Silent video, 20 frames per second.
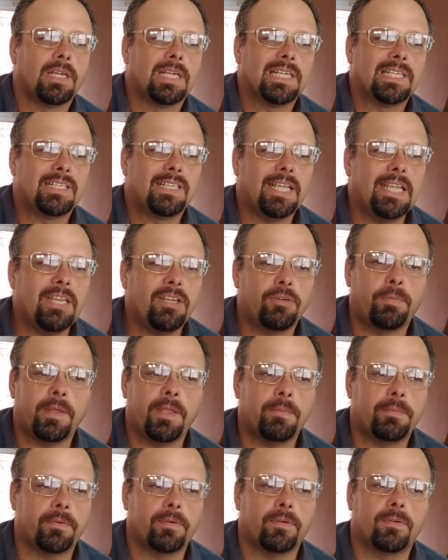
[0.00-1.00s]
teach
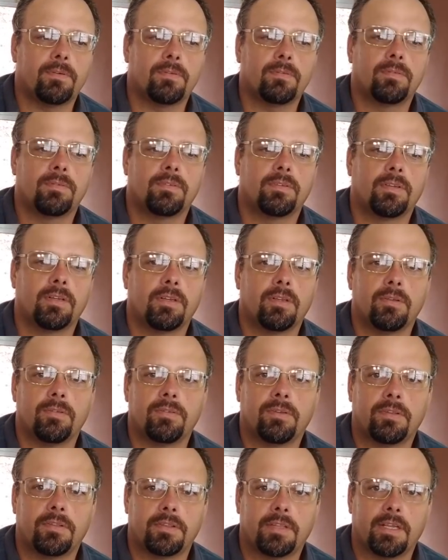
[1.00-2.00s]
people to do
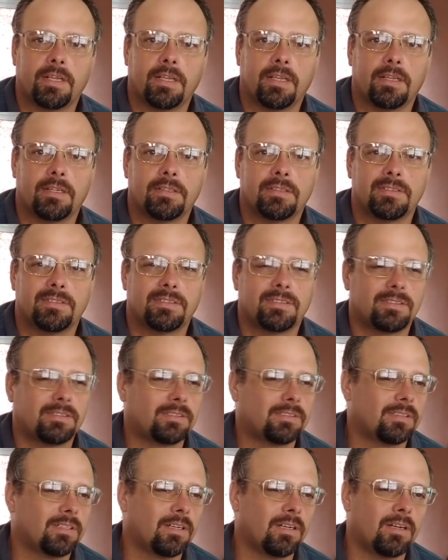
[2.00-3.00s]

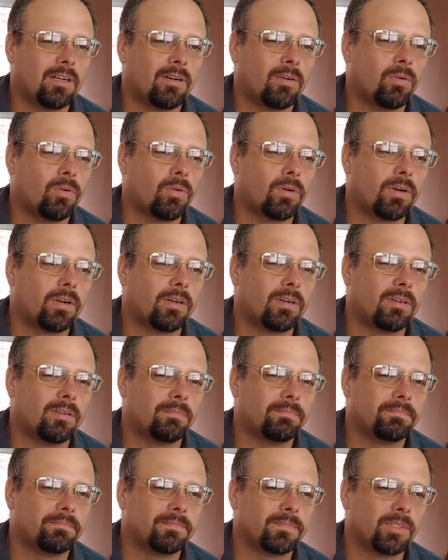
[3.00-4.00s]
things, or
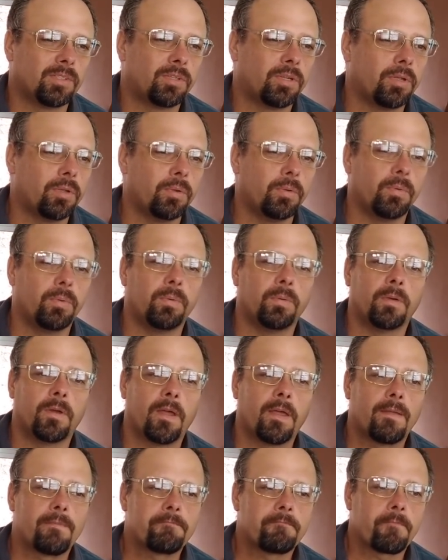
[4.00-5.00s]
to
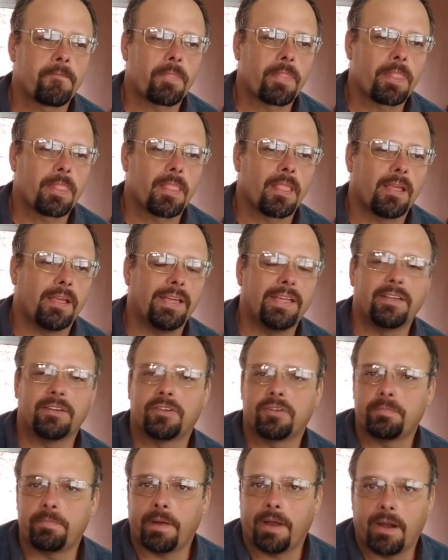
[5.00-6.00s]

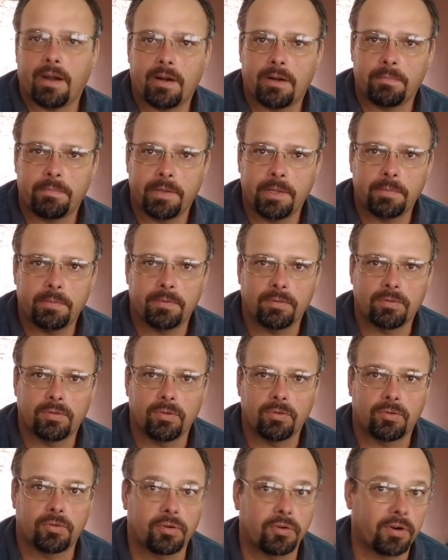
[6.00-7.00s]
inspire people to
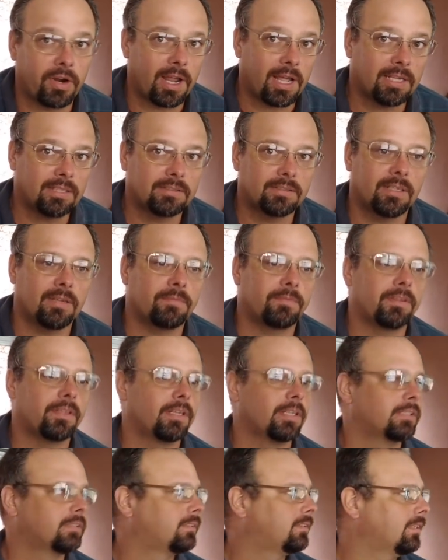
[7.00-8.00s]
try something
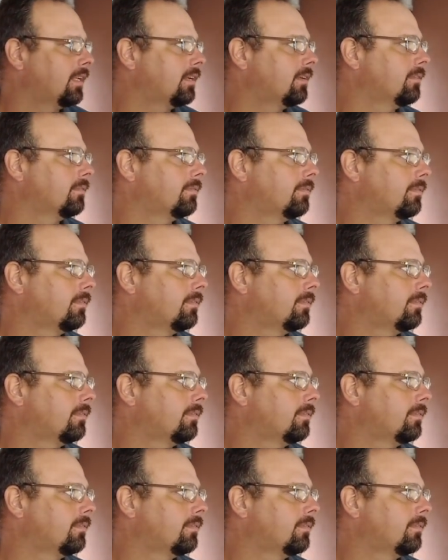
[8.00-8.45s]
instead of